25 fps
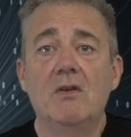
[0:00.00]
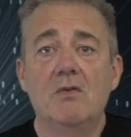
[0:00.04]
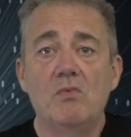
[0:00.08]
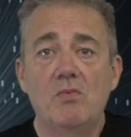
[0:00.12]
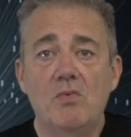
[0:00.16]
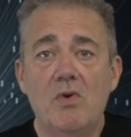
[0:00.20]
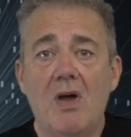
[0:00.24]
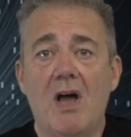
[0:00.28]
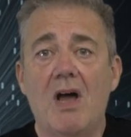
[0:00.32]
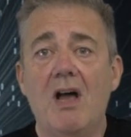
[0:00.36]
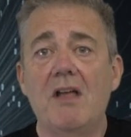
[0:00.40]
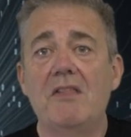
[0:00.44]

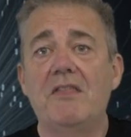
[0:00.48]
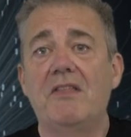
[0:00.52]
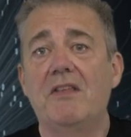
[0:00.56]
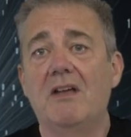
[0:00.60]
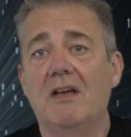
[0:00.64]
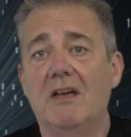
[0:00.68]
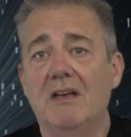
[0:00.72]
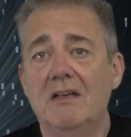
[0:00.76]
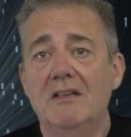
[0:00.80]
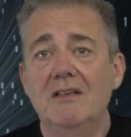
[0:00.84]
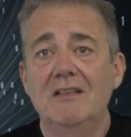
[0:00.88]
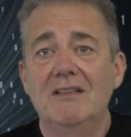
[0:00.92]

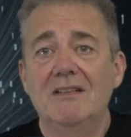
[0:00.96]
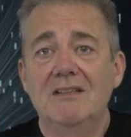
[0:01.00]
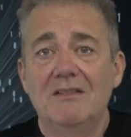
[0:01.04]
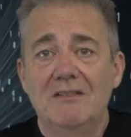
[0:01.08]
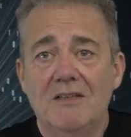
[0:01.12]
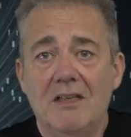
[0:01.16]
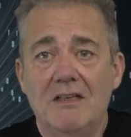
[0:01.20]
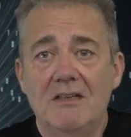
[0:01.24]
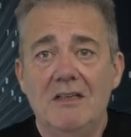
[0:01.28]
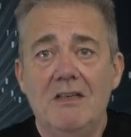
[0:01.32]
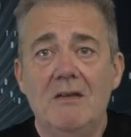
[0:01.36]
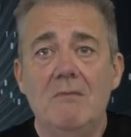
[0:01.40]
rather
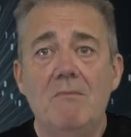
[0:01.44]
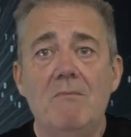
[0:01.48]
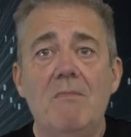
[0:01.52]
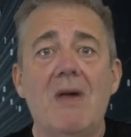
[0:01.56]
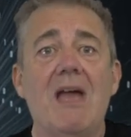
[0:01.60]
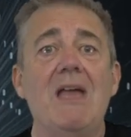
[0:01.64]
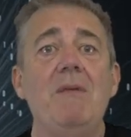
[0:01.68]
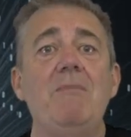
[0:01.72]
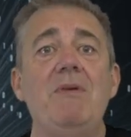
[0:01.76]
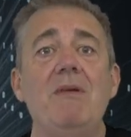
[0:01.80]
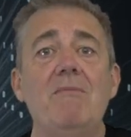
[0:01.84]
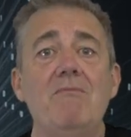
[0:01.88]
that you
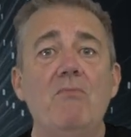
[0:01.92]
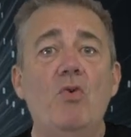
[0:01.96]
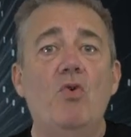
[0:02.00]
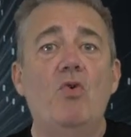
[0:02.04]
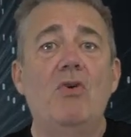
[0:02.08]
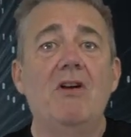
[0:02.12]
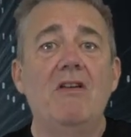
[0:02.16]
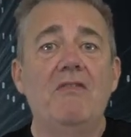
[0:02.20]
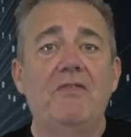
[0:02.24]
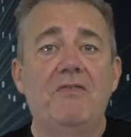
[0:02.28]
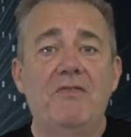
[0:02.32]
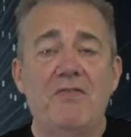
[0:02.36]
may be
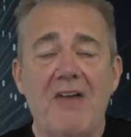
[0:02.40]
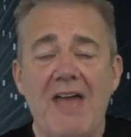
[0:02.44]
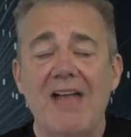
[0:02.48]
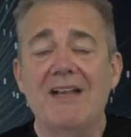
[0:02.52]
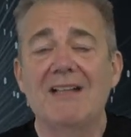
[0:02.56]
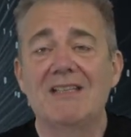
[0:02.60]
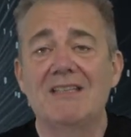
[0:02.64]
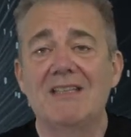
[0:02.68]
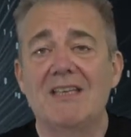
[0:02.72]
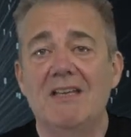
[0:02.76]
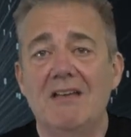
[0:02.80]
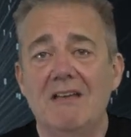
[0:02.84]
more
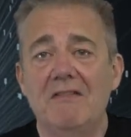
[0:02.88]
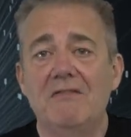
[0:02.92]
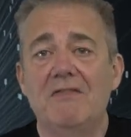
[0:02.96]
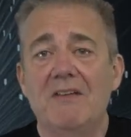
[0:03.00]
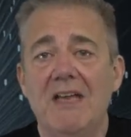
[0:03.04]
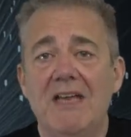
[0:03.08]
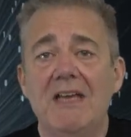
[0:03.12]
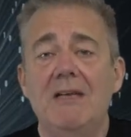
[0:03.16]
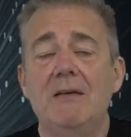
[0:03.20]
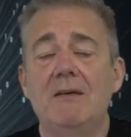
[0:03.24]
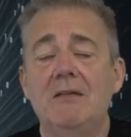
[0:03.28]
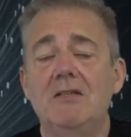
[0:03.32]
effective
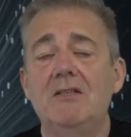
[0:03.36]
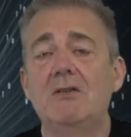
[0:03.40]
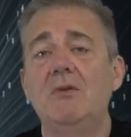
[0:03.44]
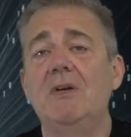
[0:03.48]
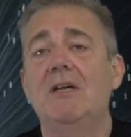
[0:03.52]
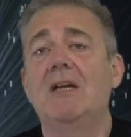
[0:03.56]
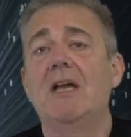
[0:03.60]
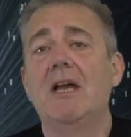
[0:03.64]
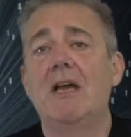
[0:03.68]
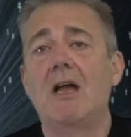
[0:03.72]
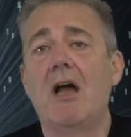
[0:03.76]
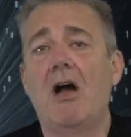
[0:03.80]
in
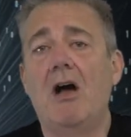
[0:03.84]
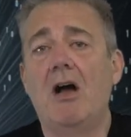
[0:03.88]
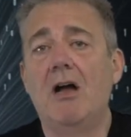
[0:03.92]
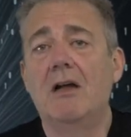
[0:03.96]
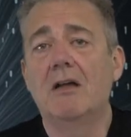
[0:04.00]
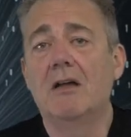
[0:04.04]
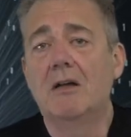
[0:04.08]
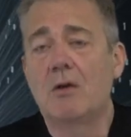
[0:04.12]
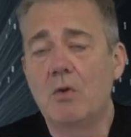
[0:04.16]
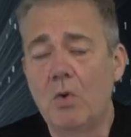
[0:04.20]
doing a high